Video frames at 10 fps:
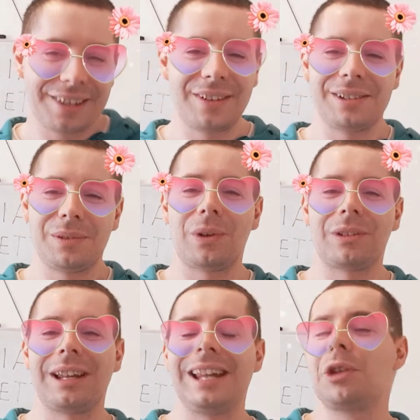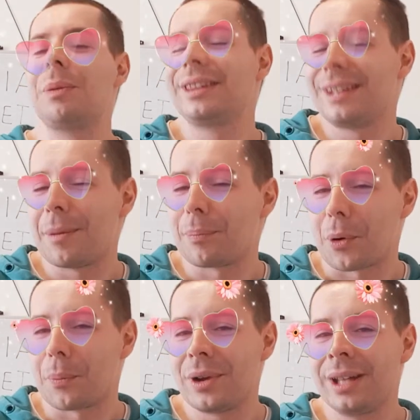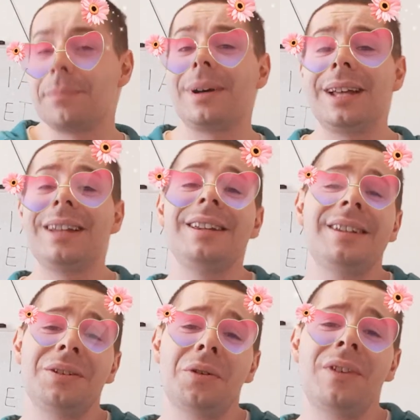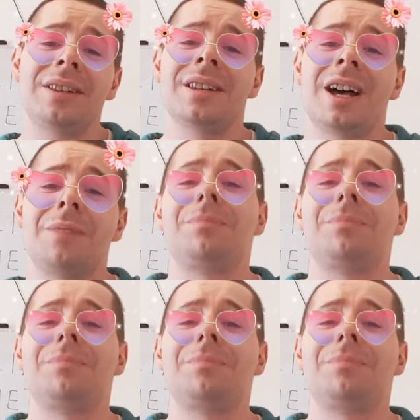but it was a little bit inappropriate, but I didn't know the time.